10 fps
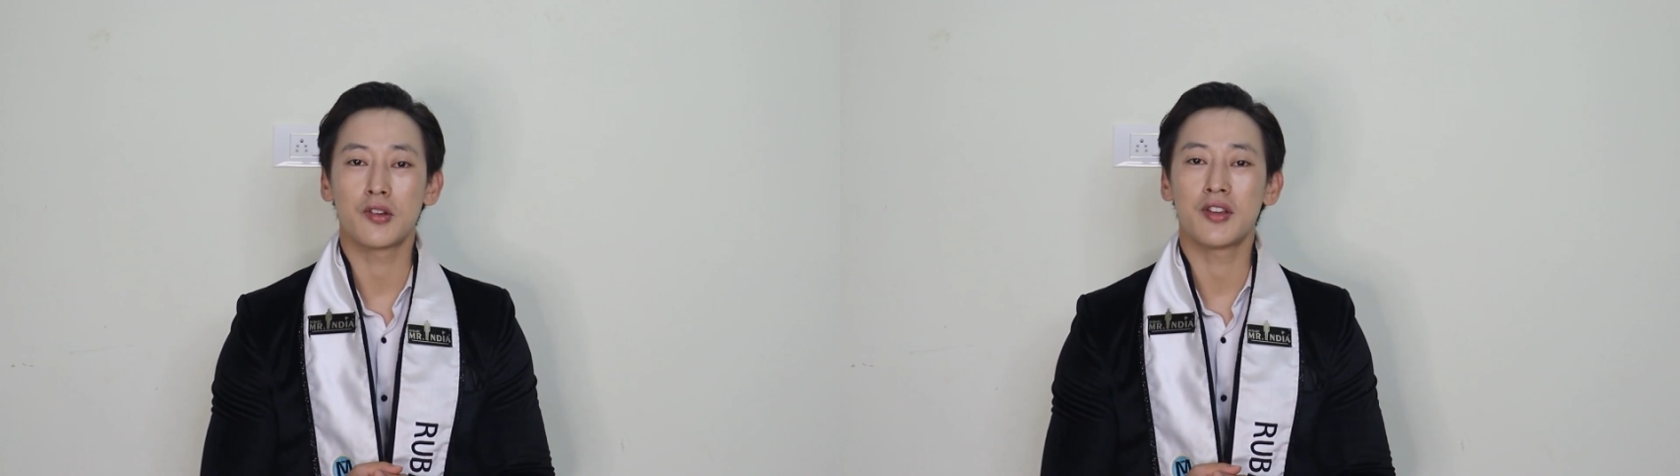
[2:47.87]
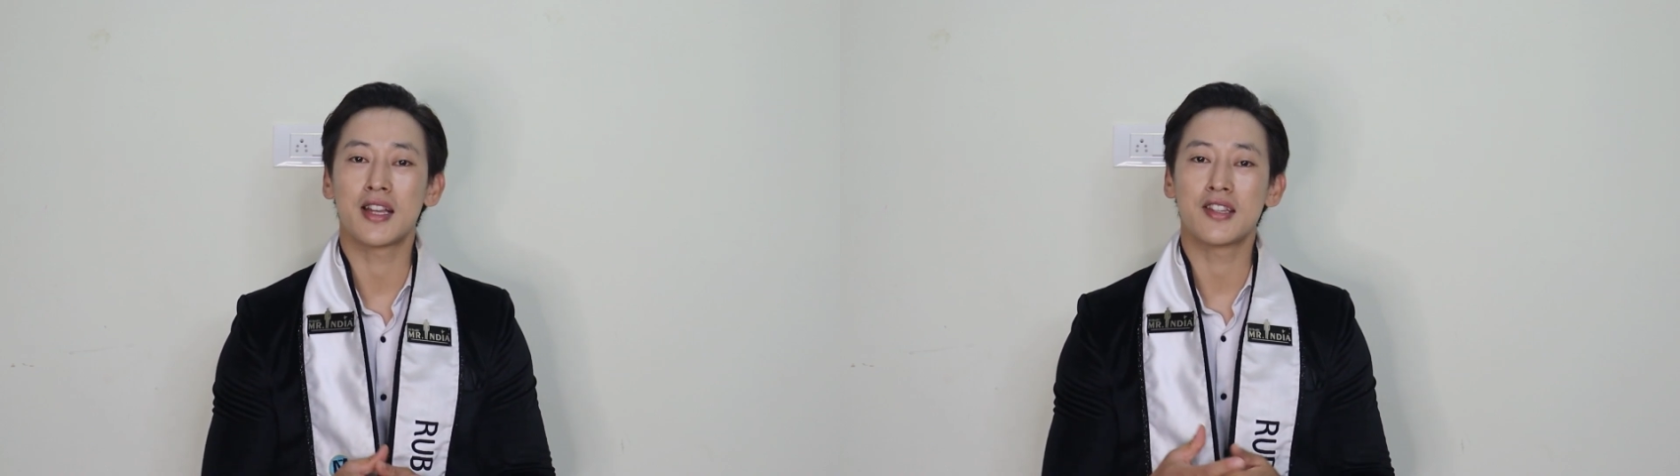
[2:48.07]
so
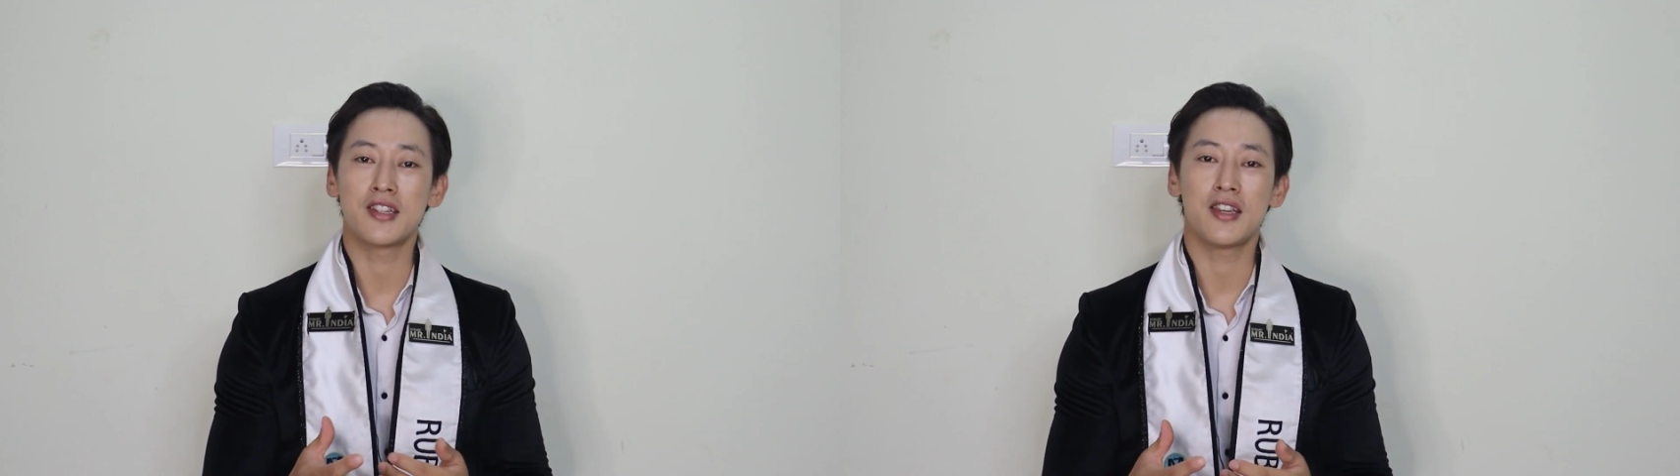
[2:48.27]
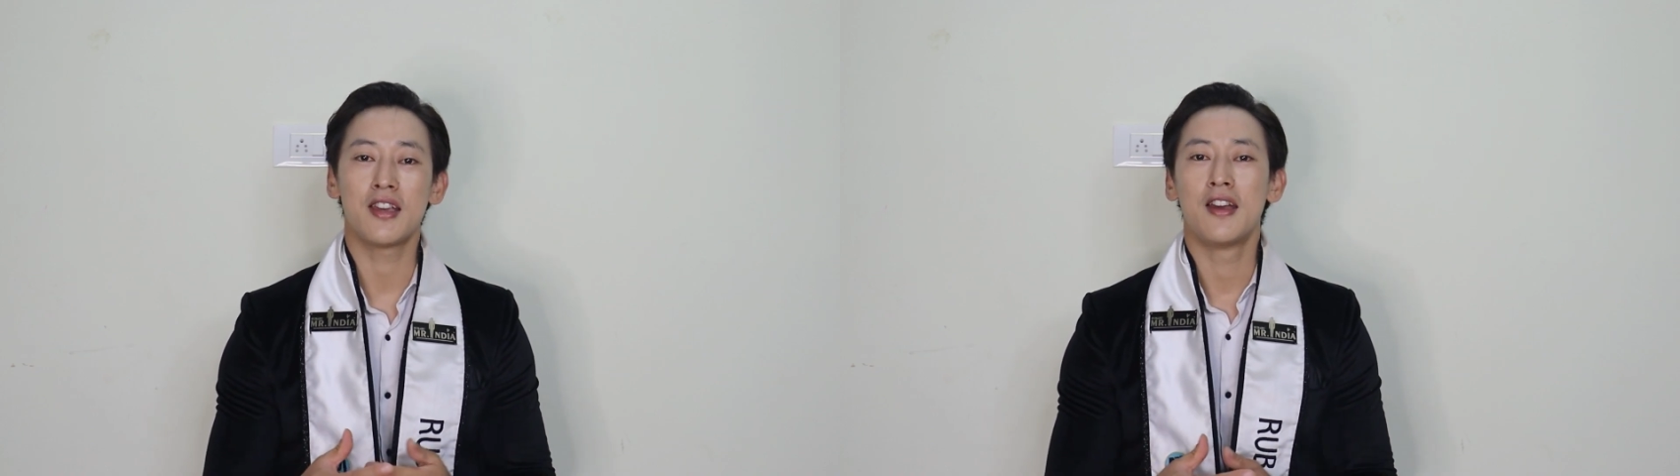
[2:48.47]
you can
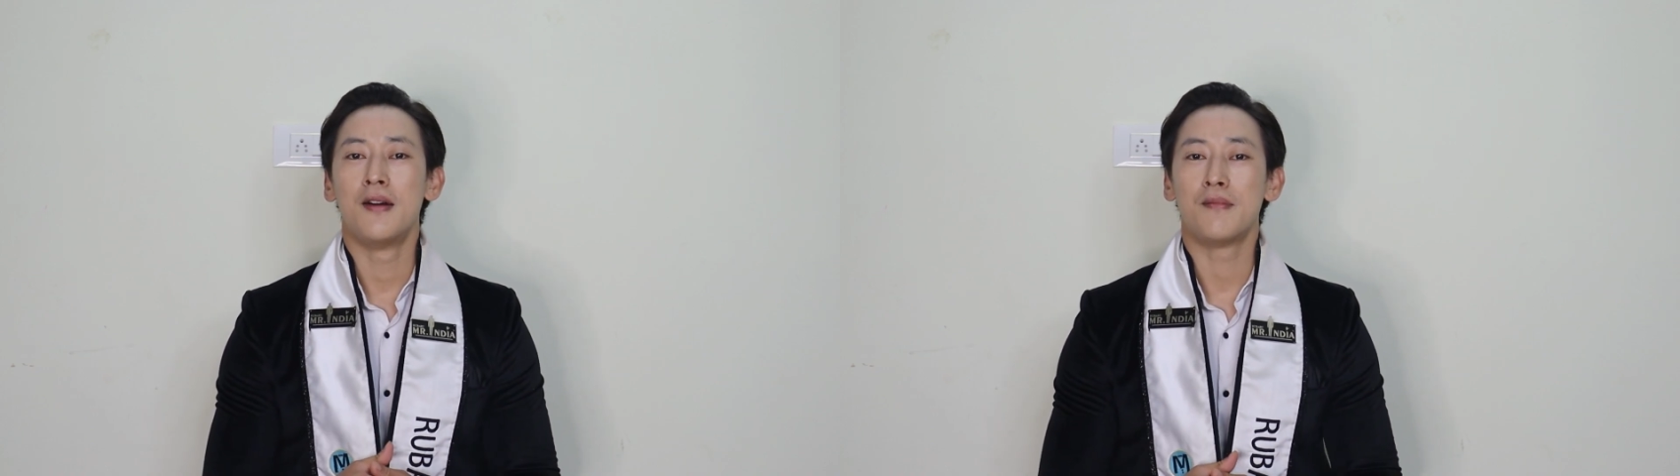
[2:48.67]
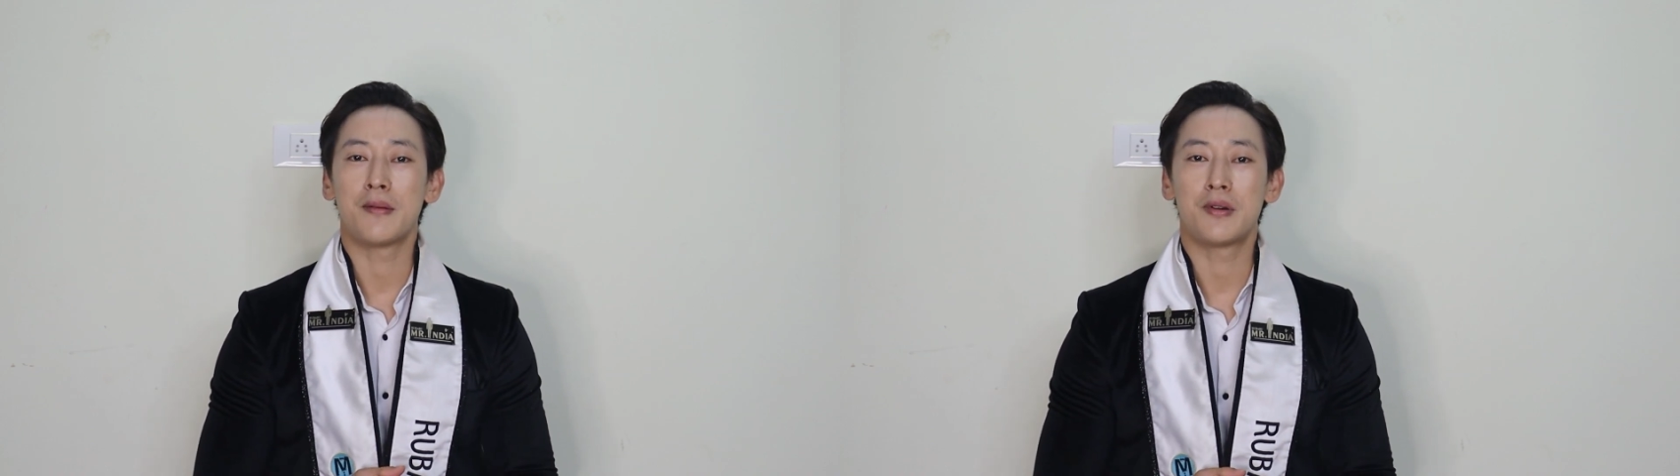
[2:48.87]
see
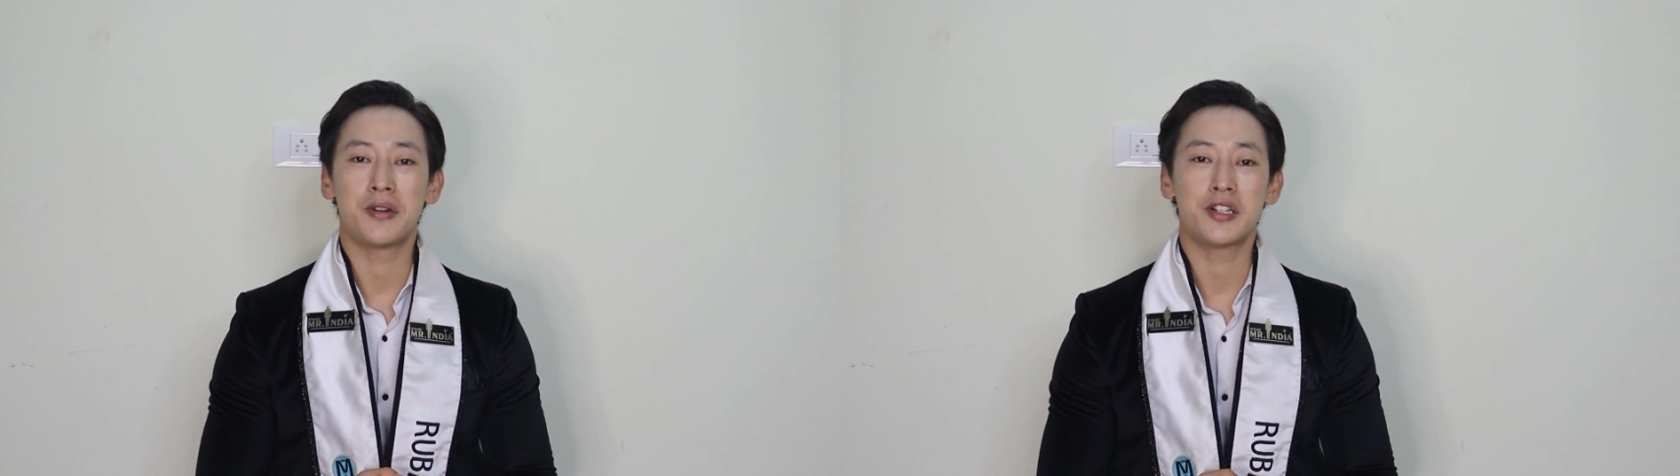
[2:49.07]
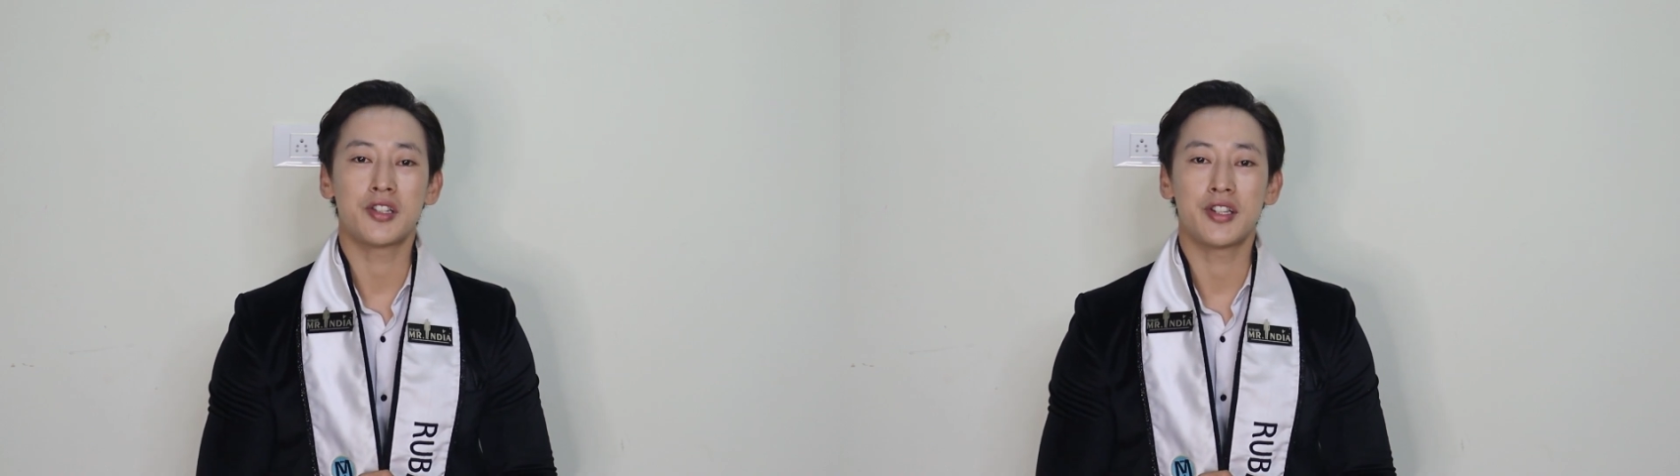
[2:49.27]
my
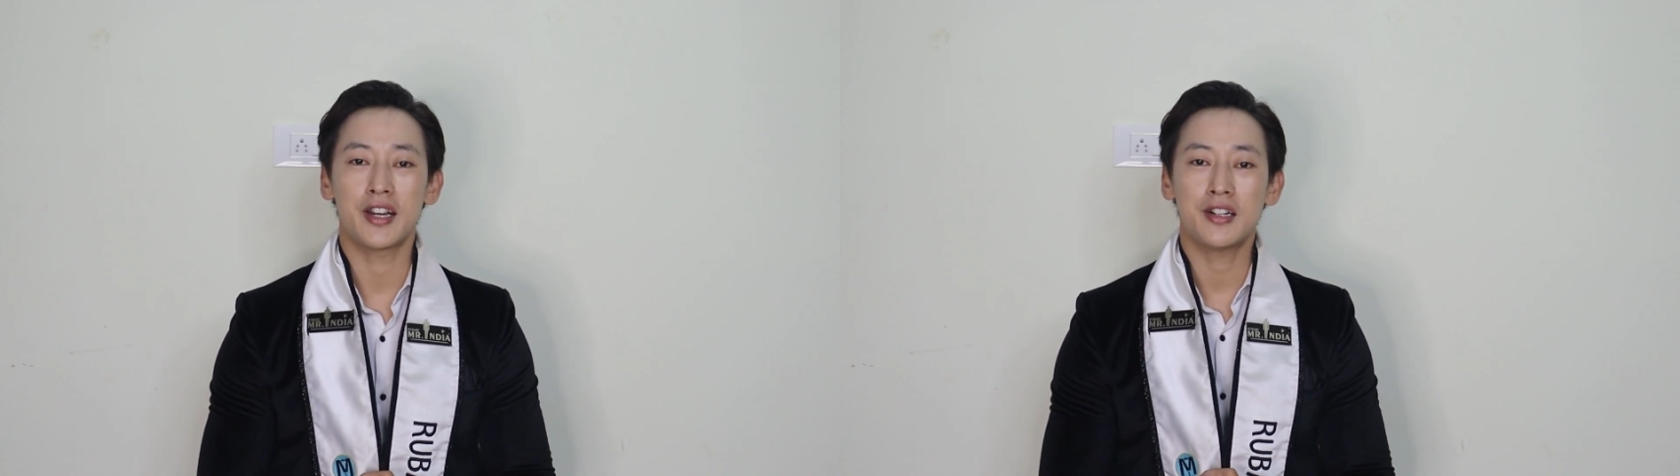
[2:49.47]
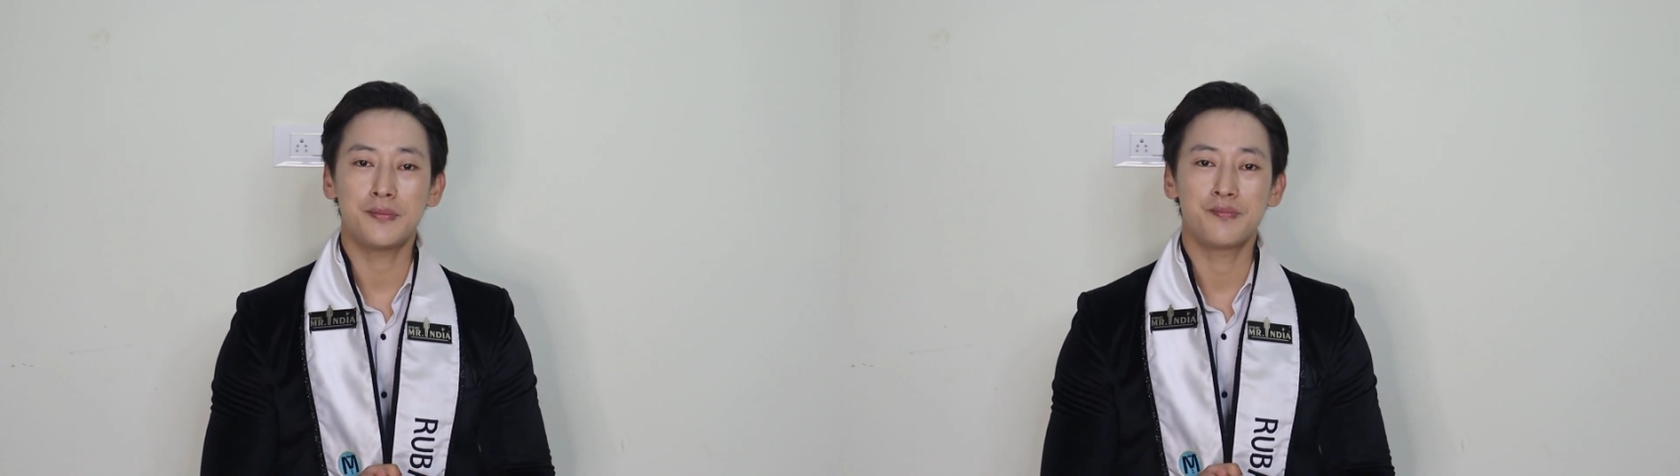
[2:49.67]
preparation
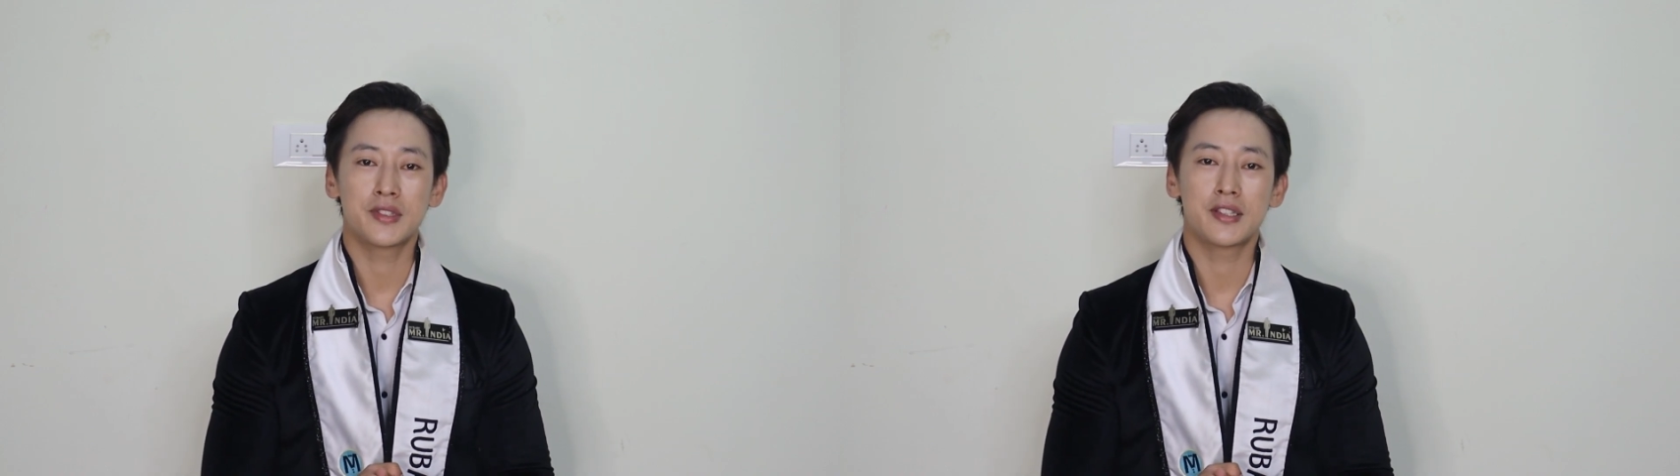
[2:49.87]
there.